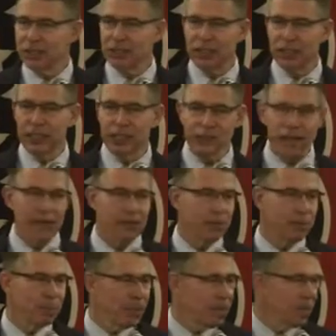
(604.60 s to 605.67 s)
clear,
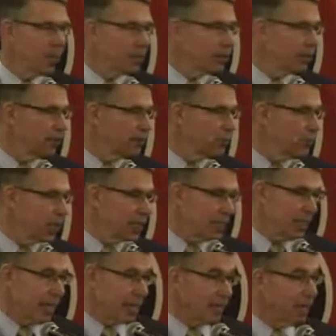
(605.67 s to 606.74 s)
that's because of the way
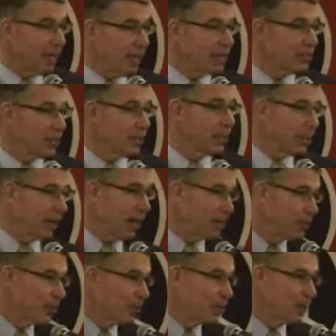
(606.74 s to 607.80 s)
Ted flies
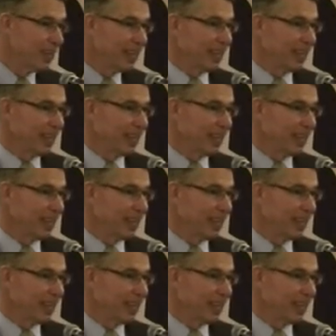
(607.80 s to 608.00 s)
helicopters.